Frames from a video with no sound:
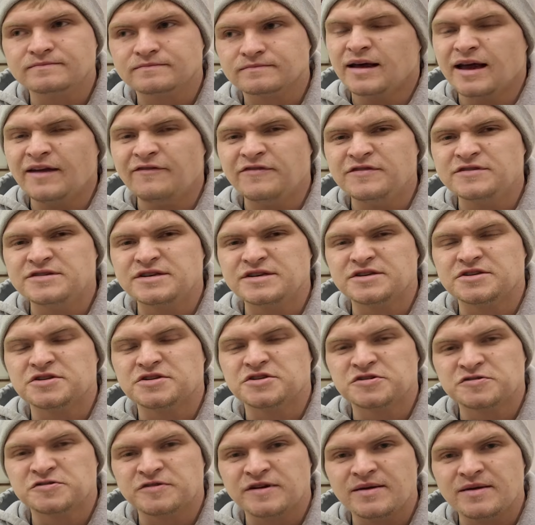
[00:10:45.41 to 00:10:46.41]
Life is
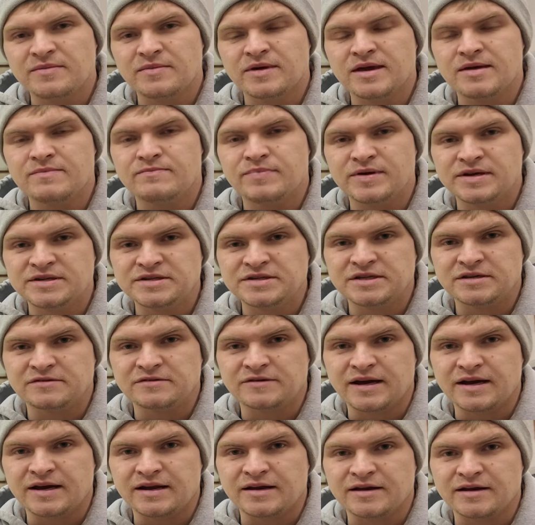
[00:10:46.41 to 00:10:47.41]
extremely busy
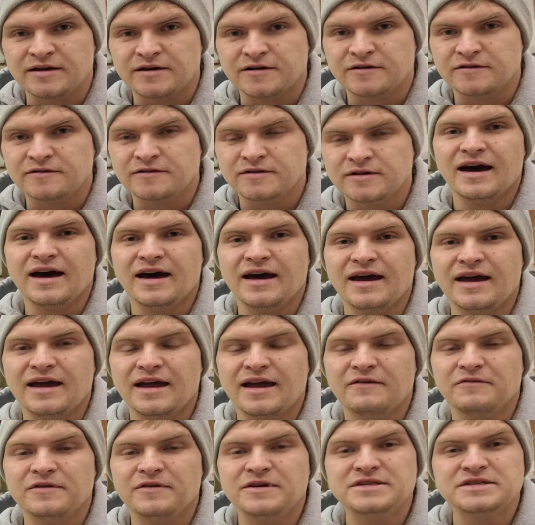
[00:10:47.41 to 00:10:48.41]
right now.
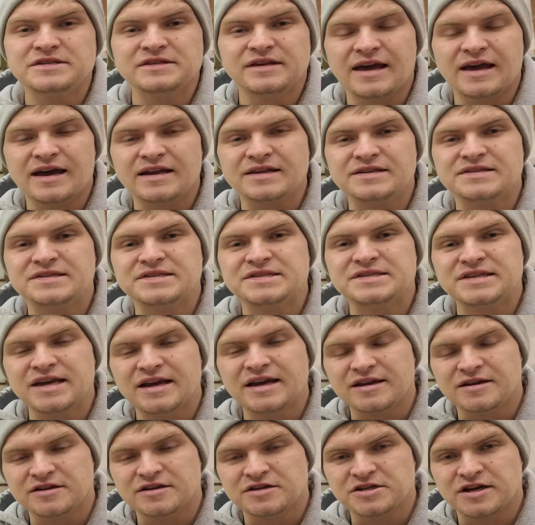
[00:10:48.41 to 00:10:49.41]
I recently had a
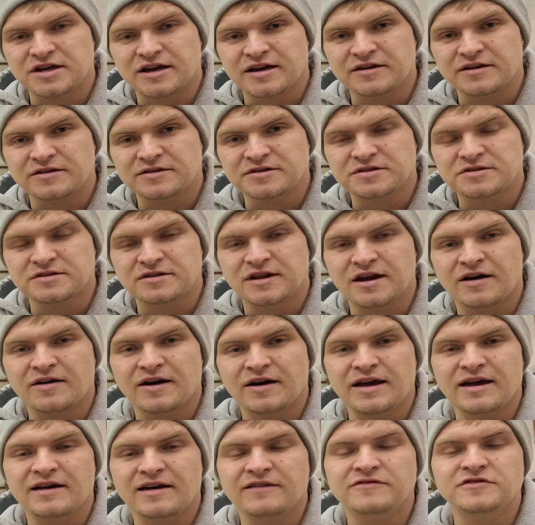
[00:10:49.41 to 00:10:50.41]
second child, so now
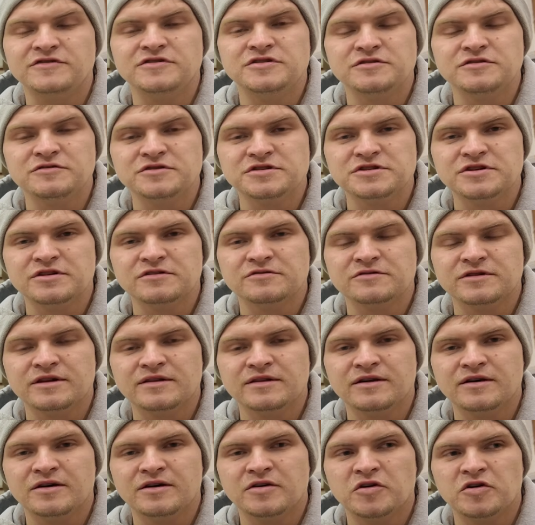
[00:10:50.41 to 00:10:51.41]
I have 2 children
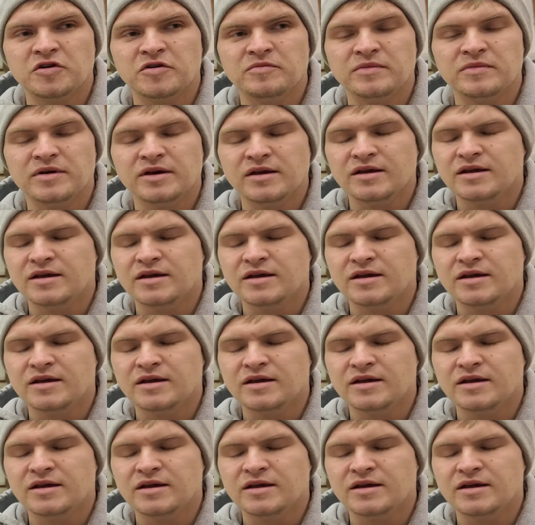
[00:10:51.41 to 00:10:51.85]
in the home.